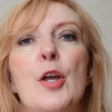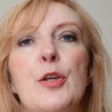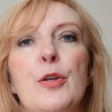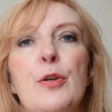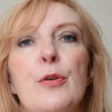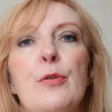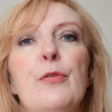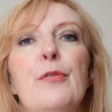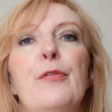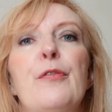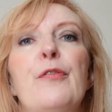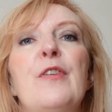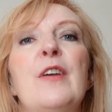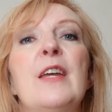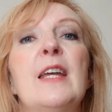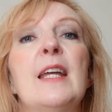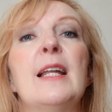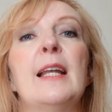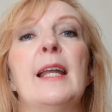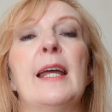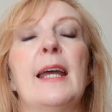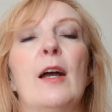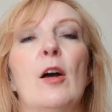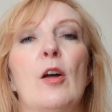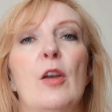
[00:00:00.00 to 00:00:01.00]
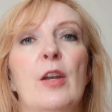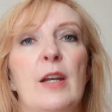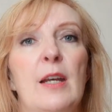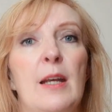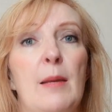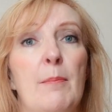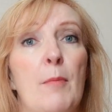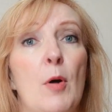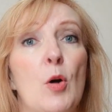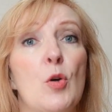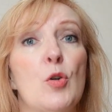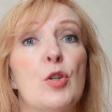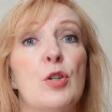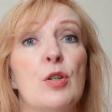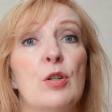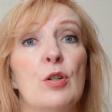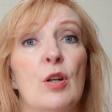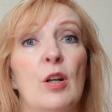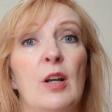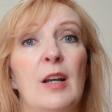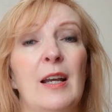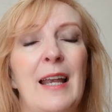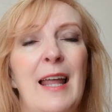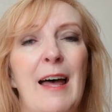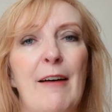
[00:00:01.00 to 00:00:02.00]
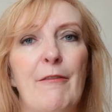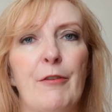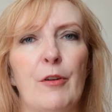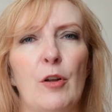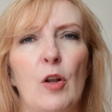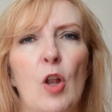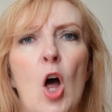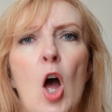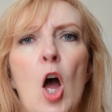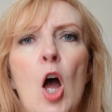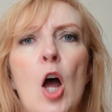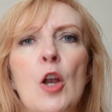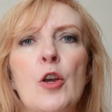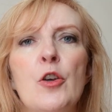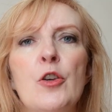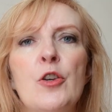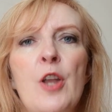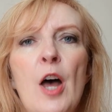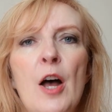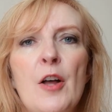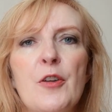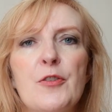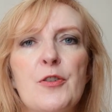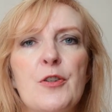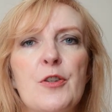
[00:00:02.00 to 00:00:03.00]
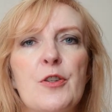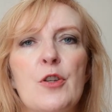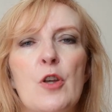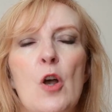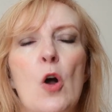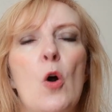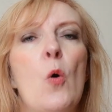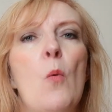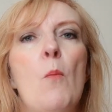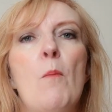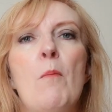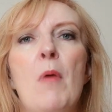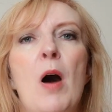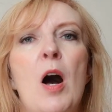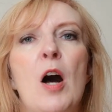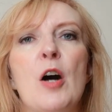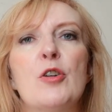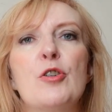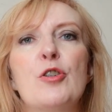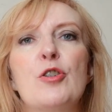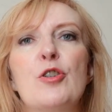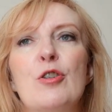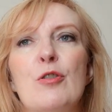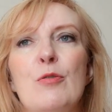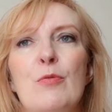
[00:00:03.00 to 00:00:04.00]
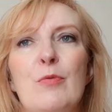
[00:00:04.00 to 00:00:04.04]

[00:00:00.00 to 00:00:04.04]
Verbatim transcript: you feeling on an emotional level, not so much